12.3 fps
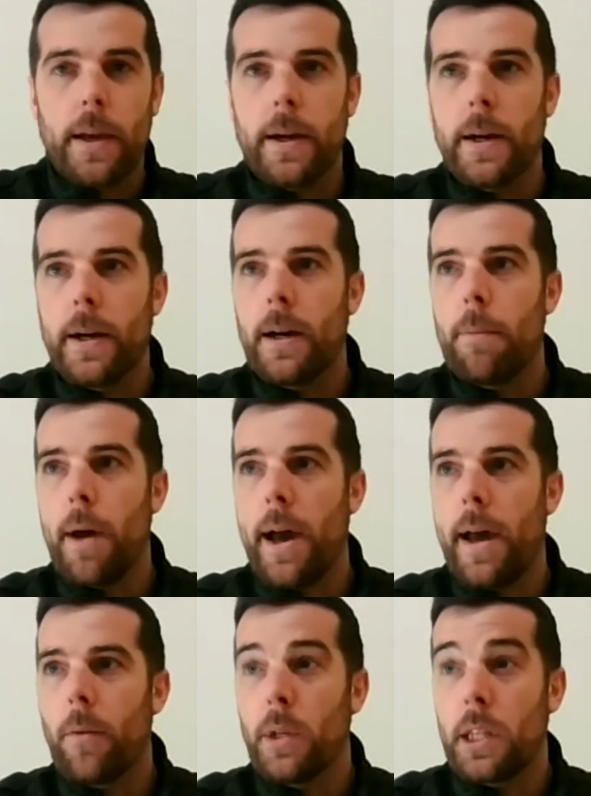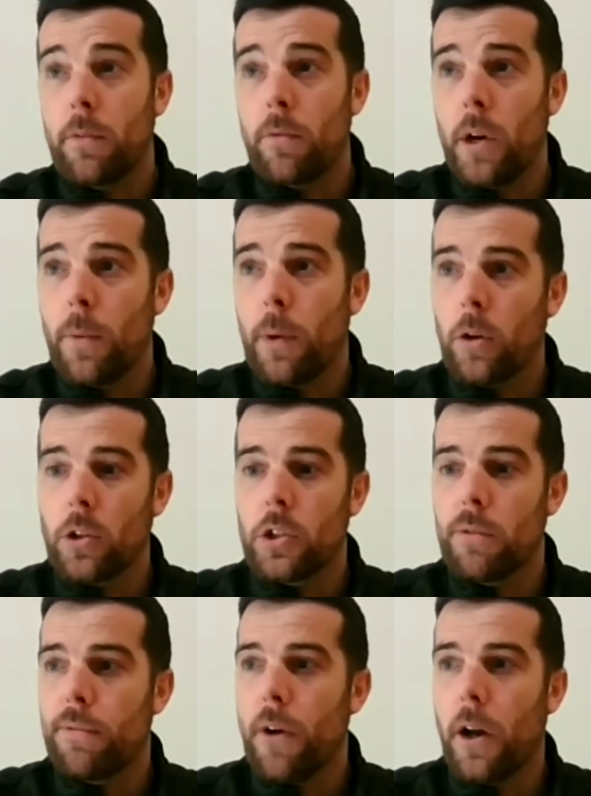And we did really well, got
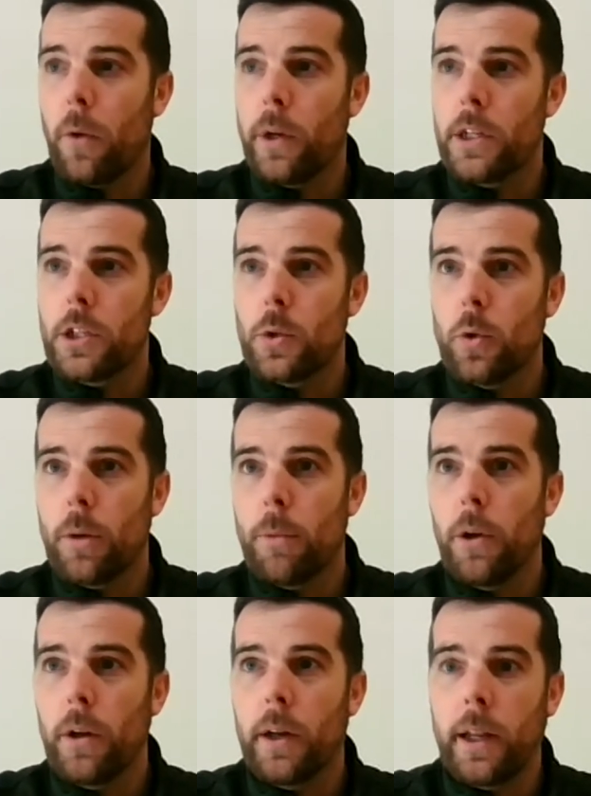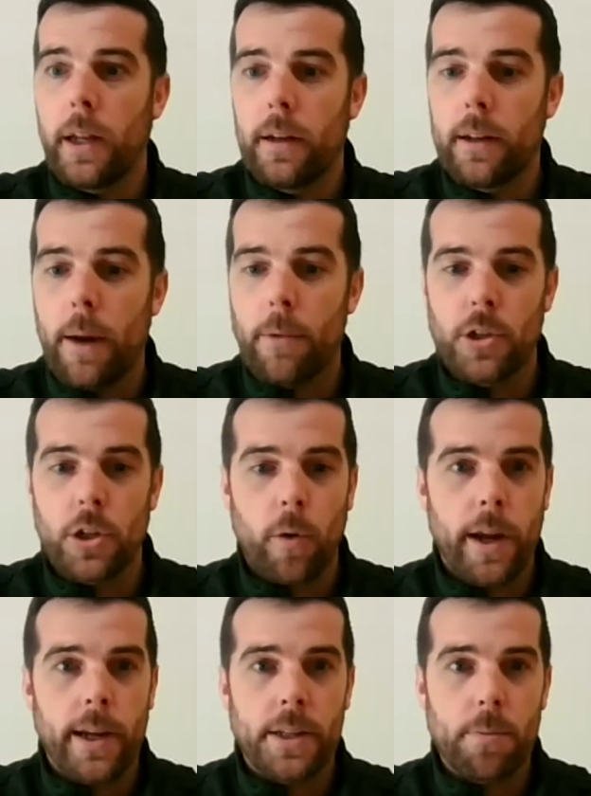to the final of this tournament, and that was a
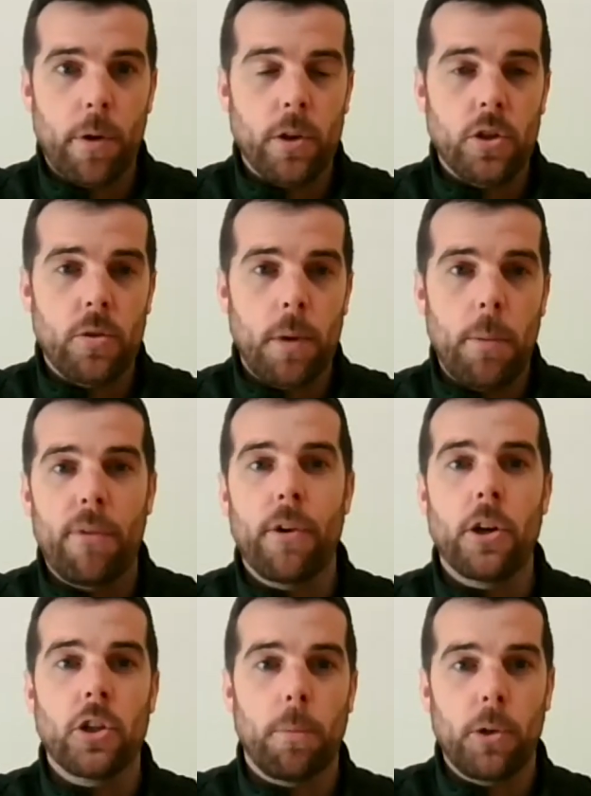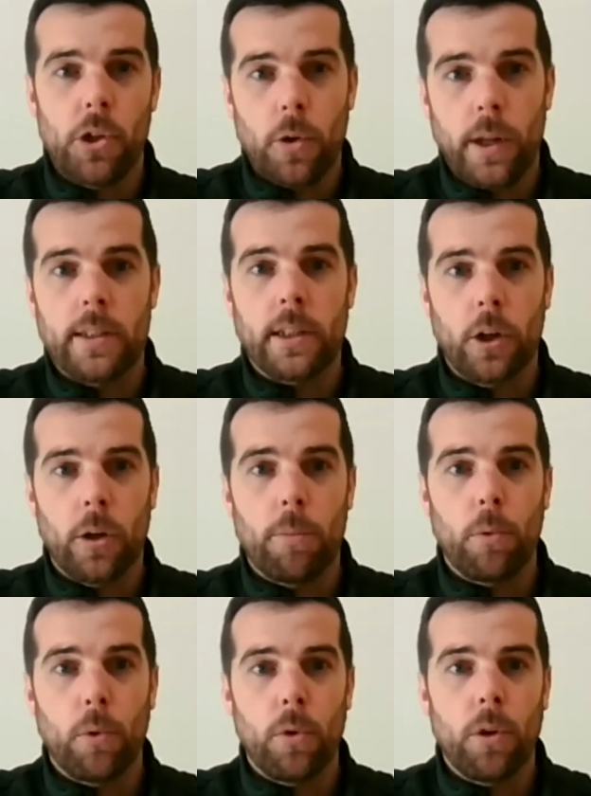great experience to me and my first opportunity to go
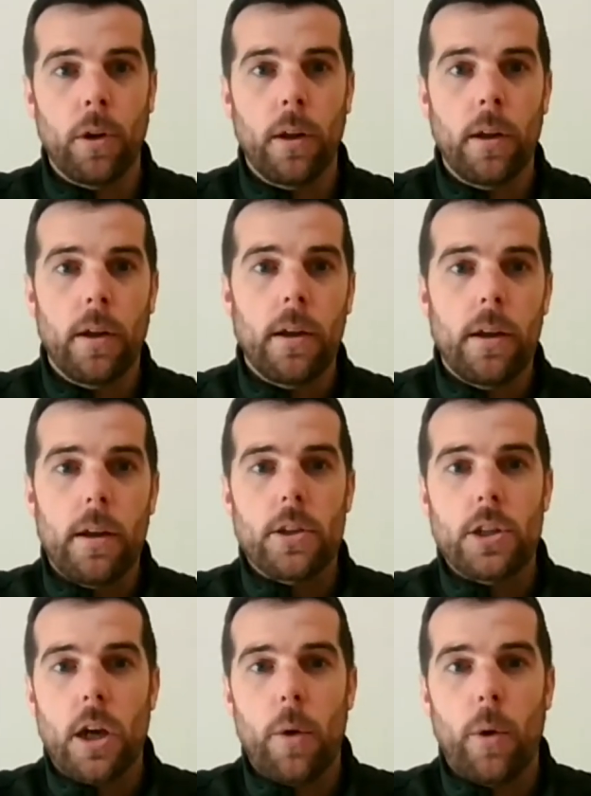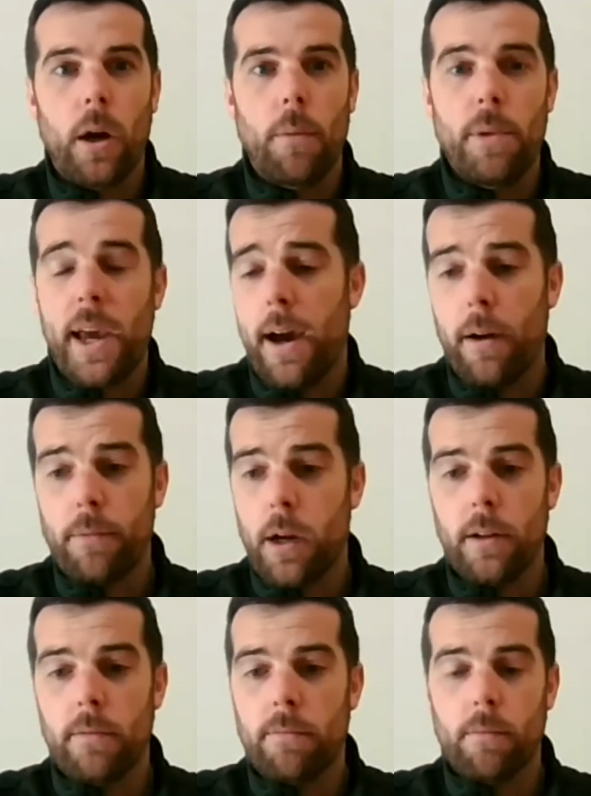abroad. So yeah,
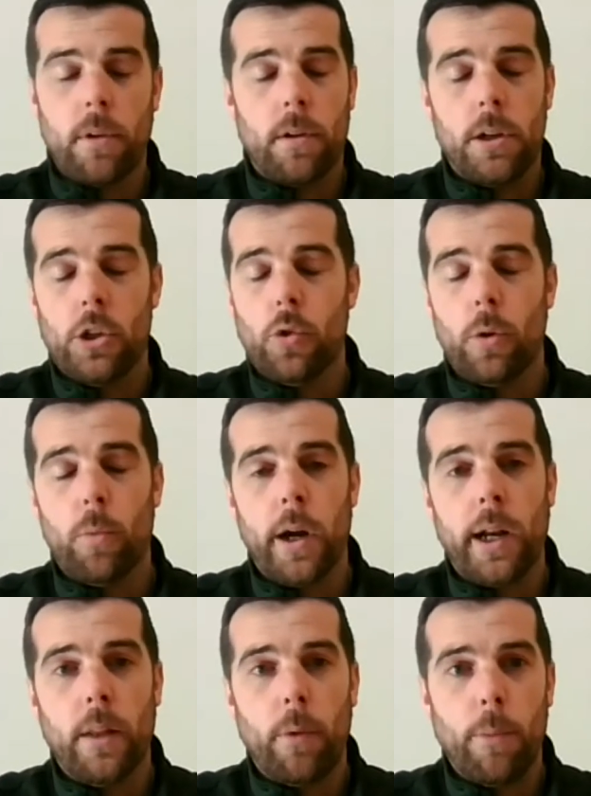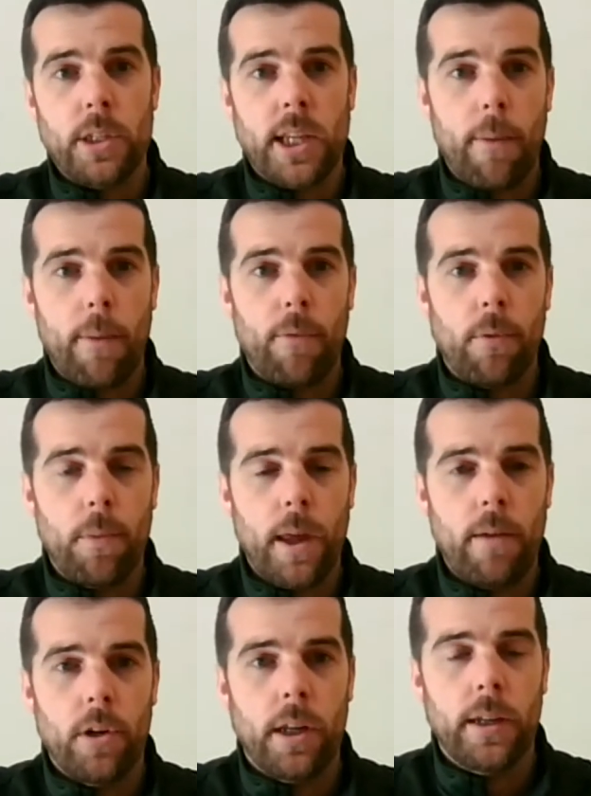I enjoyed working in the women's game from then,
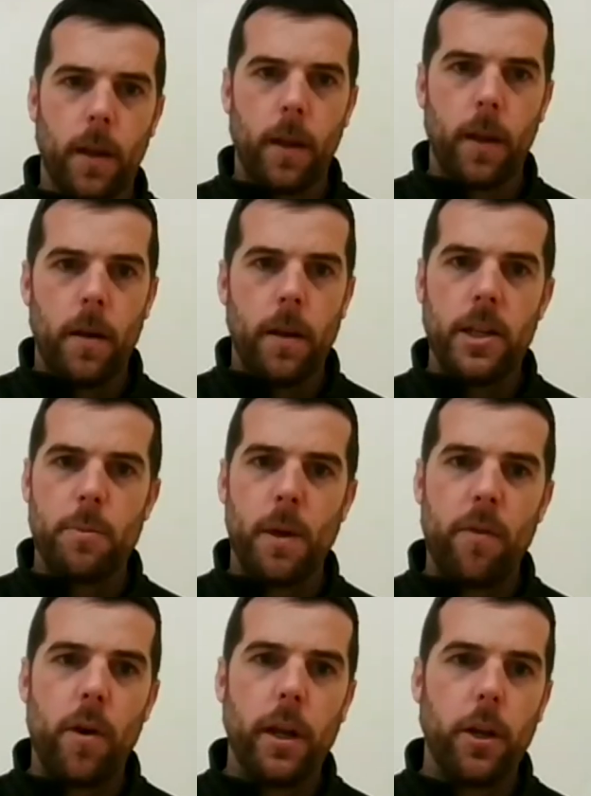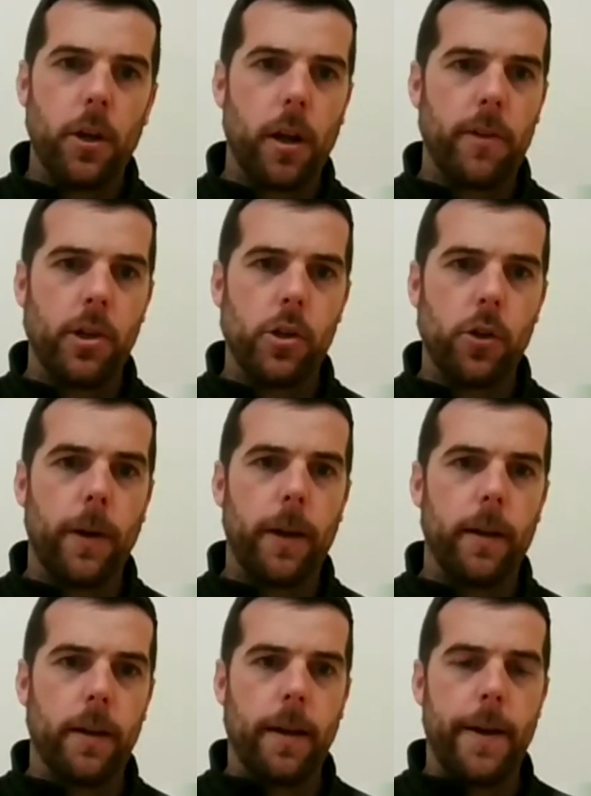really. It's been really good. I've enjoyed it.